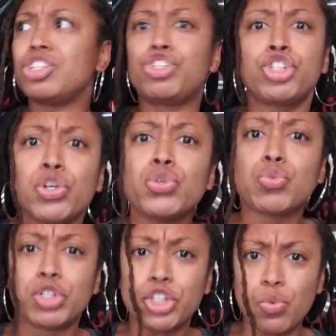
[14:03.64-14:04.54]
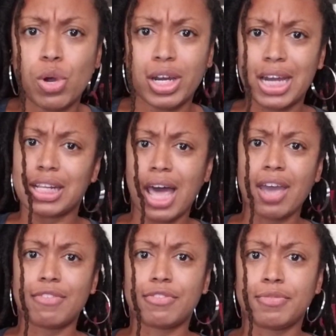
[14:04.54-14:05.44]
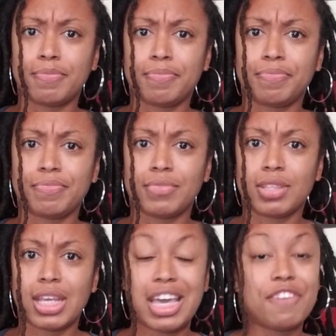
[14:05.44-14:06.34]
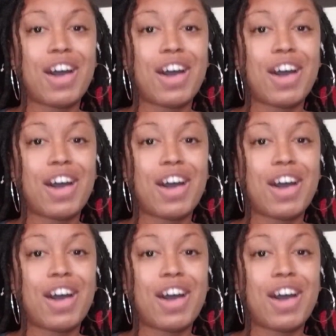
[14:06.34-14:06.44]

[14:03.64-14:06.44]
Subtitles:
choose what you want out of life. If